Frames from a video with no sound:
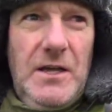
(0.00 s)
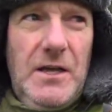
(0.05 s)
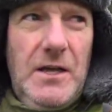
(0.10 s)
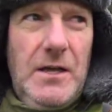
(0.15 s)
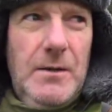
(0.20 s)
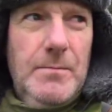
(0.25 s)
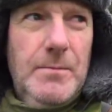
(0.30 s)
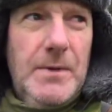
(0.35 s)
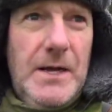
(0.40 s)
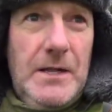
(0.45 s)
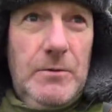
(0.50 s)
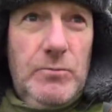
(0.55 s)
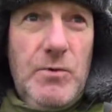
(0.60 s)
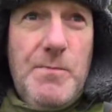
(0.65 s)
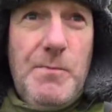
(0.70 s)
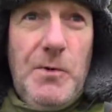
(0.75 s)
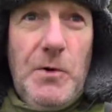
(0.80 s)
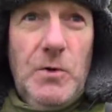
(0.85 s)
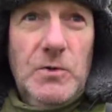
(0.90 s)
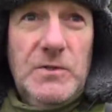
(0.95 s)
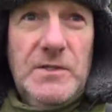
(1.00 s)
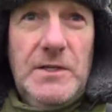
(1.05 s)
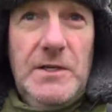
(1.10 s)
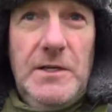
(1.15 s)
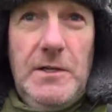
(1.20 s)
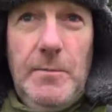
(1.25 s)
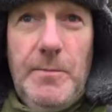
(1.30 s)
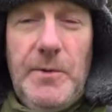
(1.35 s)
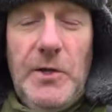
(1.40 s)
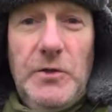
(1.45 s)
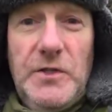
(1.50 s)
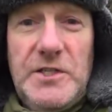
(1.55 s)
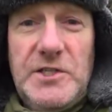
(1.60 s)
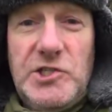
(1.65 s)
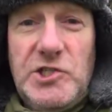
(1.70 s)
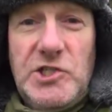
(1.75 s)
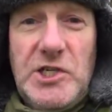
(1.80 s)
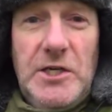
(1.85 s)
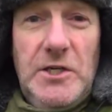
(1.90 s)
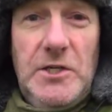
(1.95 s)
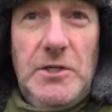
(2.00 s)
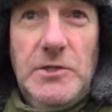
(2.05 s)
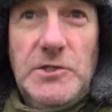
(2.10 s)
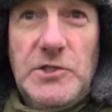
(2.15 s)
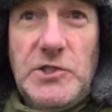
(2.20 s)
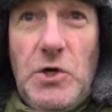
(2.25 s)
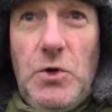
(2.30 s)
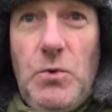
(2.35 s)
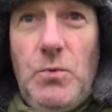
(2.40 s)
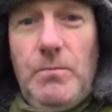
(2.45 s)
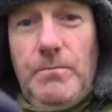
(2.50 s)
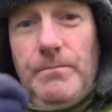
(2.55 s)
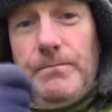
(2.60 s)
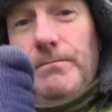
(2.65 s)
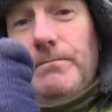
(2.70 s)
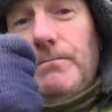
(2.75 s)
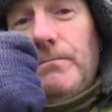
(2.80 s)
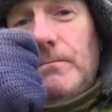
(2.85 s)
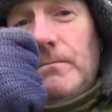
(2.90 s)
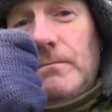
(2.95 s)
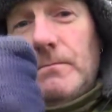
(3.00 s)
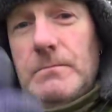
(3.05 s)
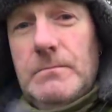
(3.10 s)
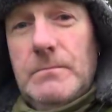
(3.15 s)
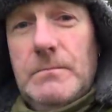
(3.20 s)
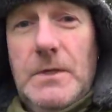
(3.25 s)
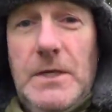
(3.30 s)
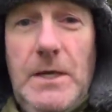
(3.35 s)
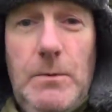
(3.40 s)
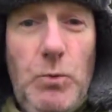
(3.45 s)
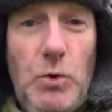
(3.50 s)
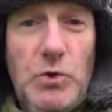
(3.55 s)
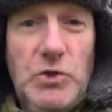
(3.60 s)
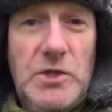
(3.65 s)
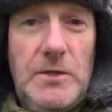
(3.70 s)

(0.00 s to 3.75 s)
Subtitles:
I'll report it and it'll be on this channel, so keep